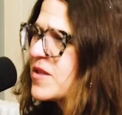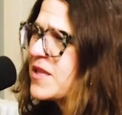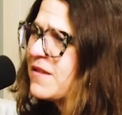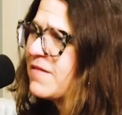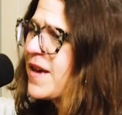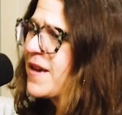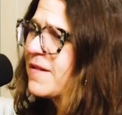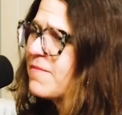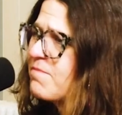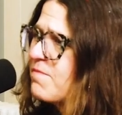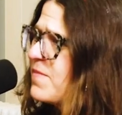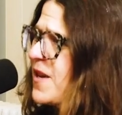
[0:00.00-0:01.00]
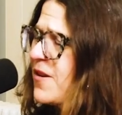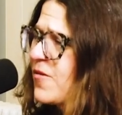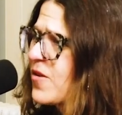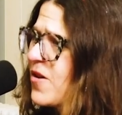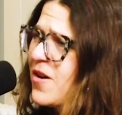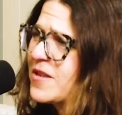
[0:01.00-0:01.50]
to go see
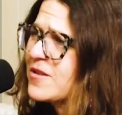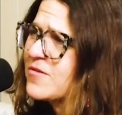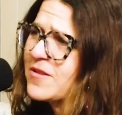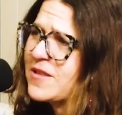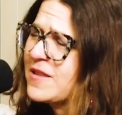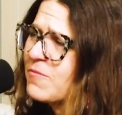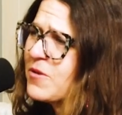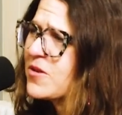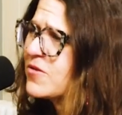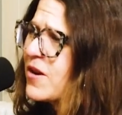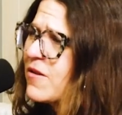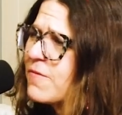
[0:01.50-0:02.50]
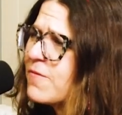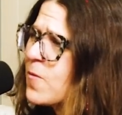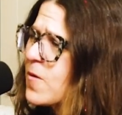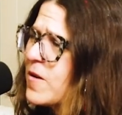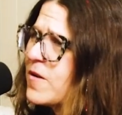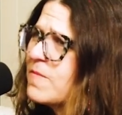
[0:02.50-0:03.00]
concerts at the Montreal
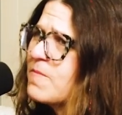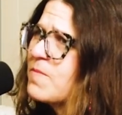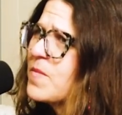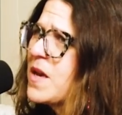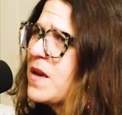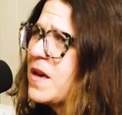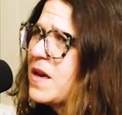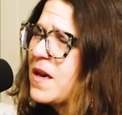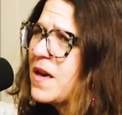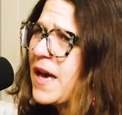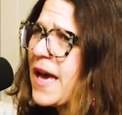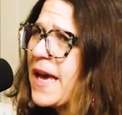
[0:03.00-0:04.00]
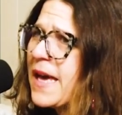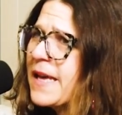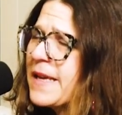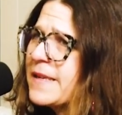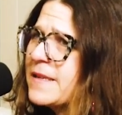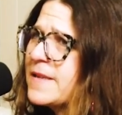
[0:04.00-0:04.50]
Forum.
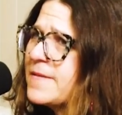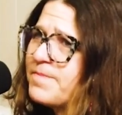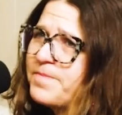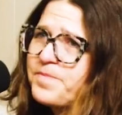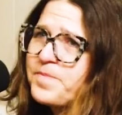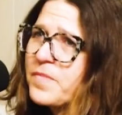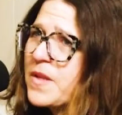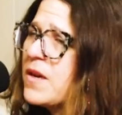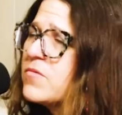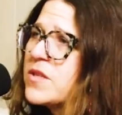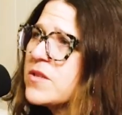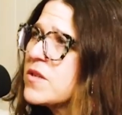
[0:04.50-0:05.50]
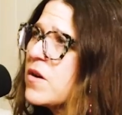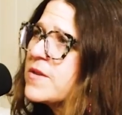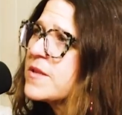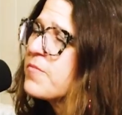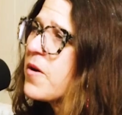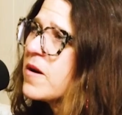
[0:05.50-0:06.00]
And it was just
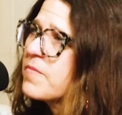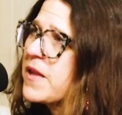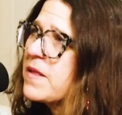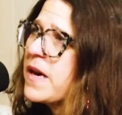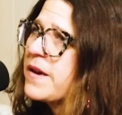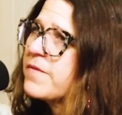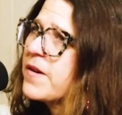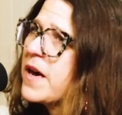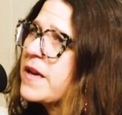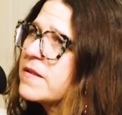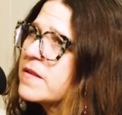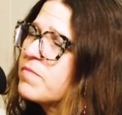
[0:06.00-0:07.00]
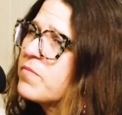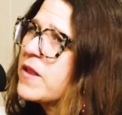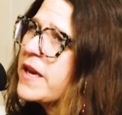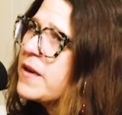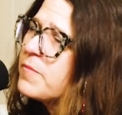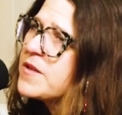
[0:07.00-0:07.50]
always a part of my life. I
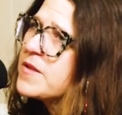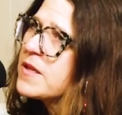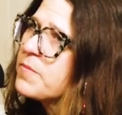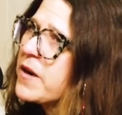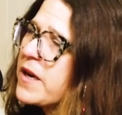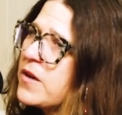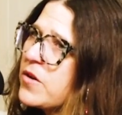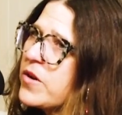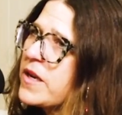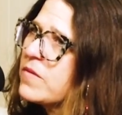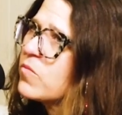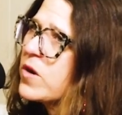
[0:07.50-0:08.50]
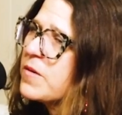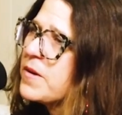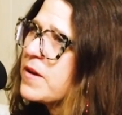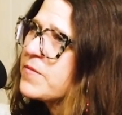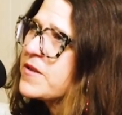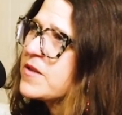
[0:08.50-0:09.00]
played music, but I knew I didn't want to
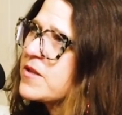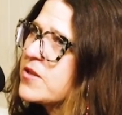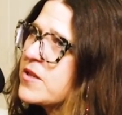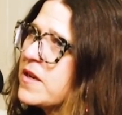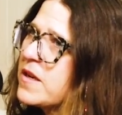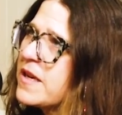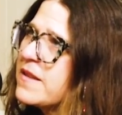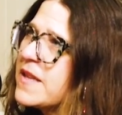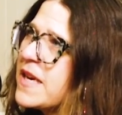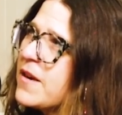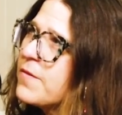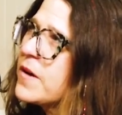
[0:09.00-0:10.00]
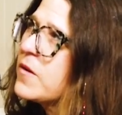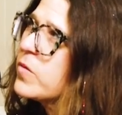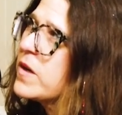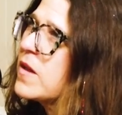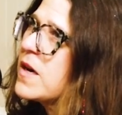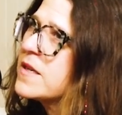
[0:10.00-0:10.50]
be a musician. And I think if I'd
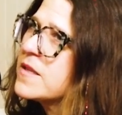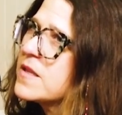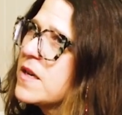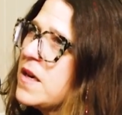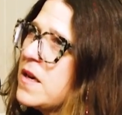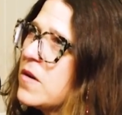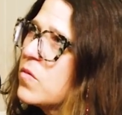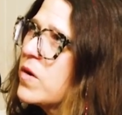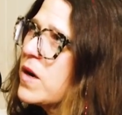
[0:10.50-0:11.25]
realized